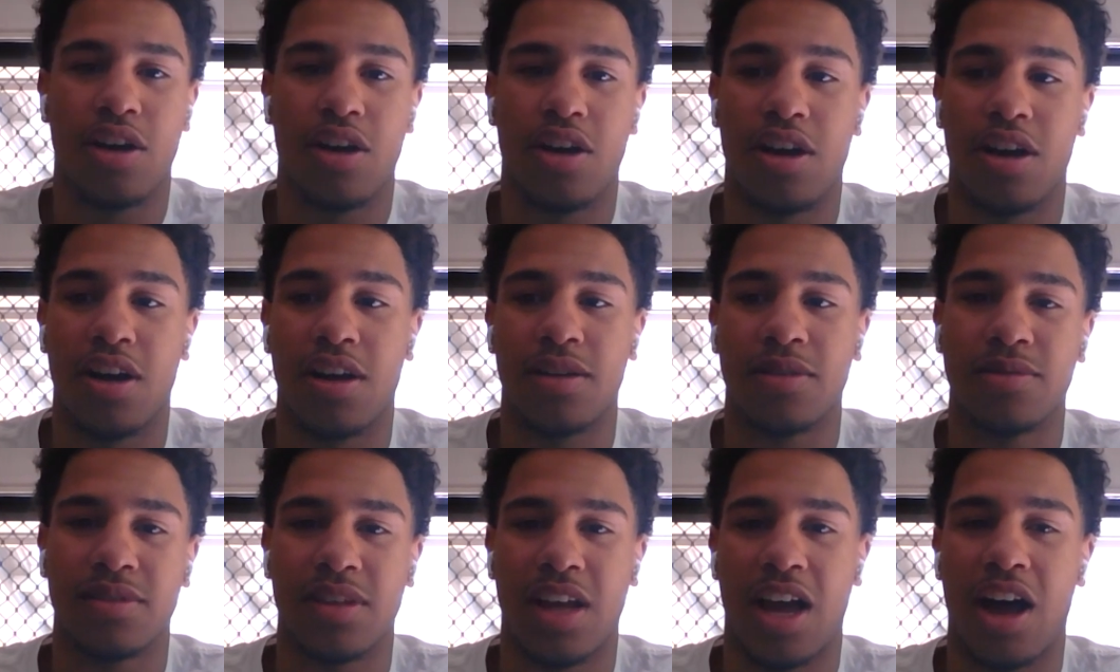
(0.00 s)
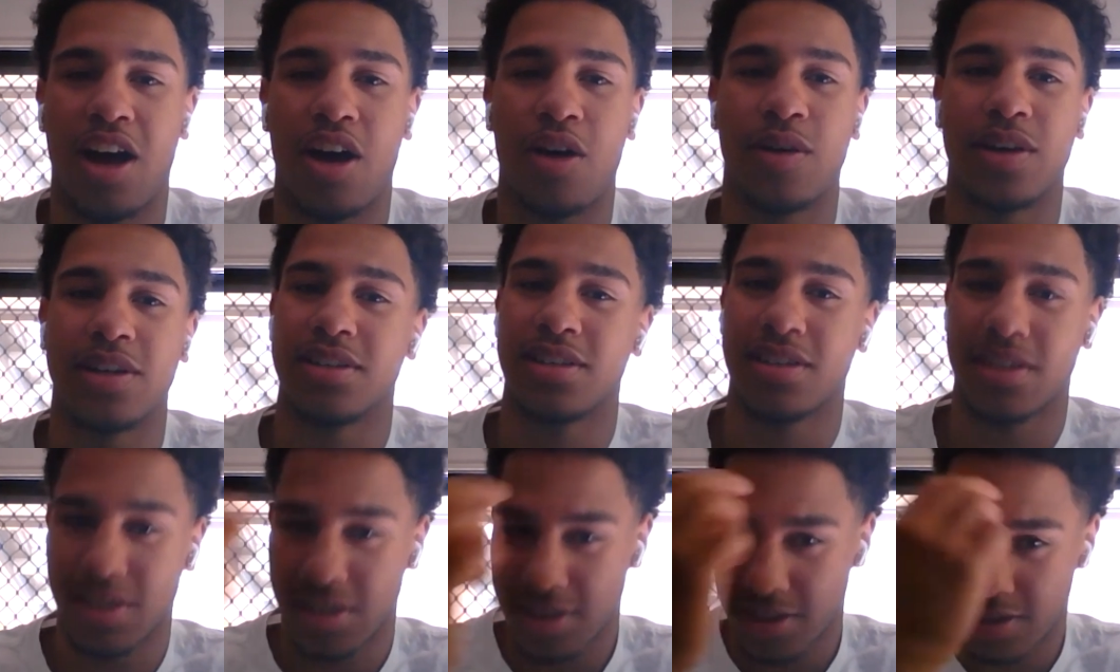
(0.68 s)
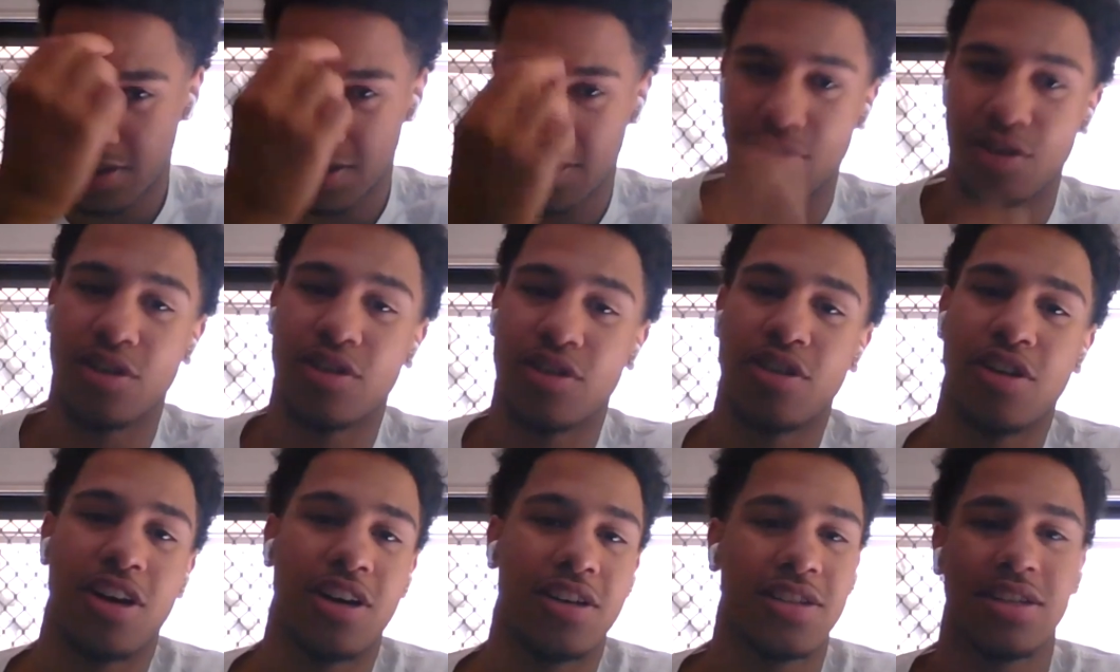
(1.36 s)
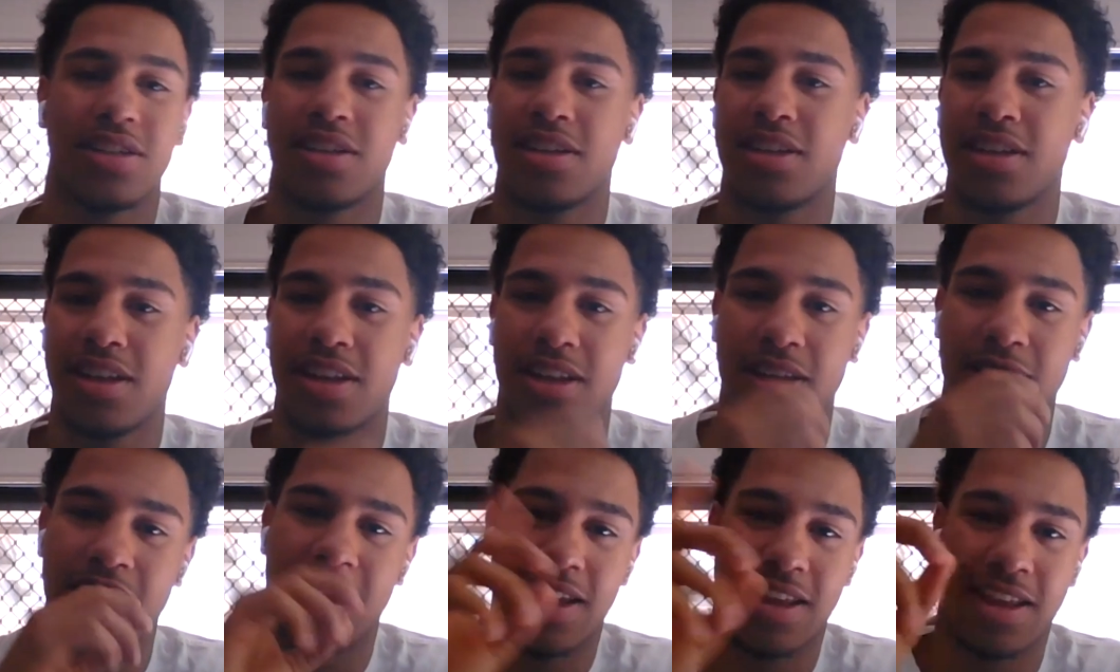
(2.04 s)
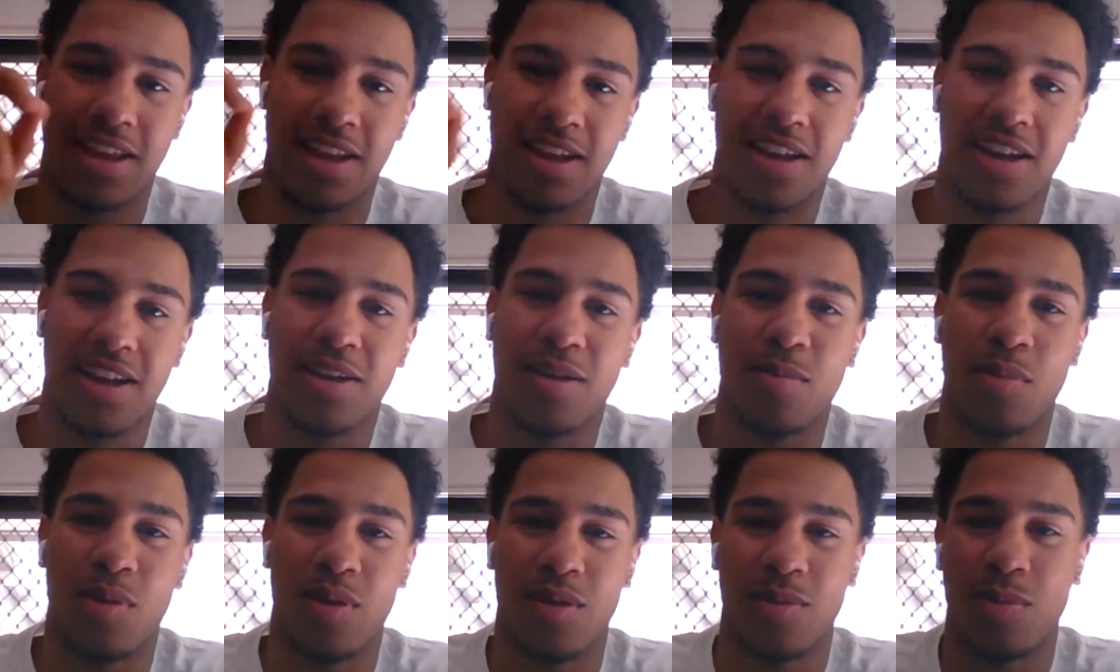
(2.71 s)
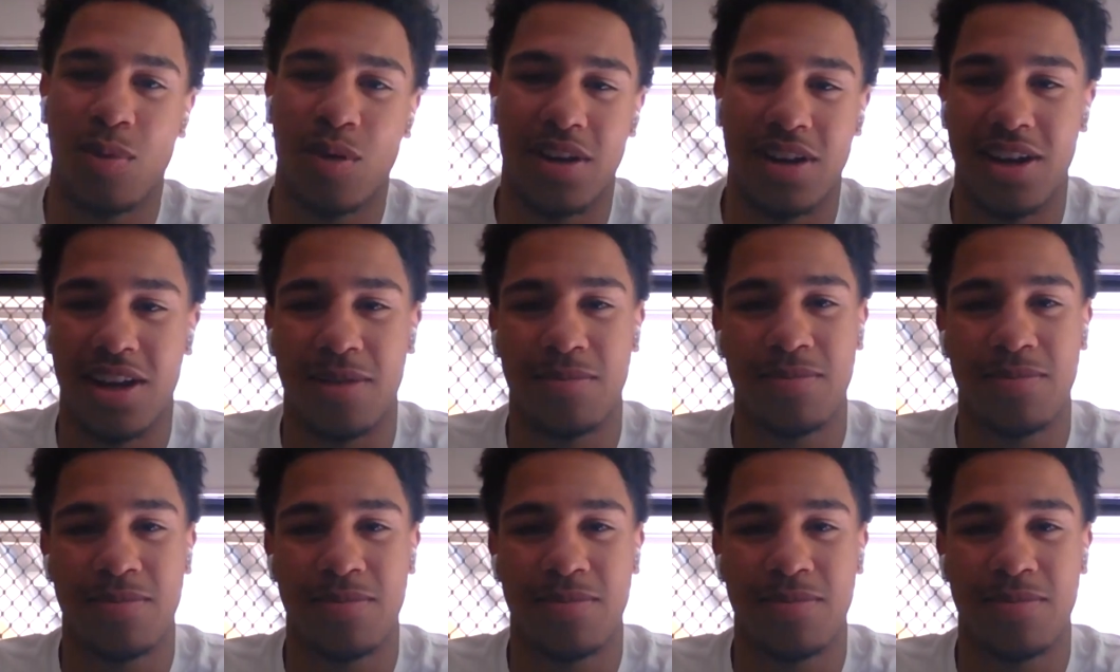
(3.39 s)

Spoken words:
Oh, I always do a cross and point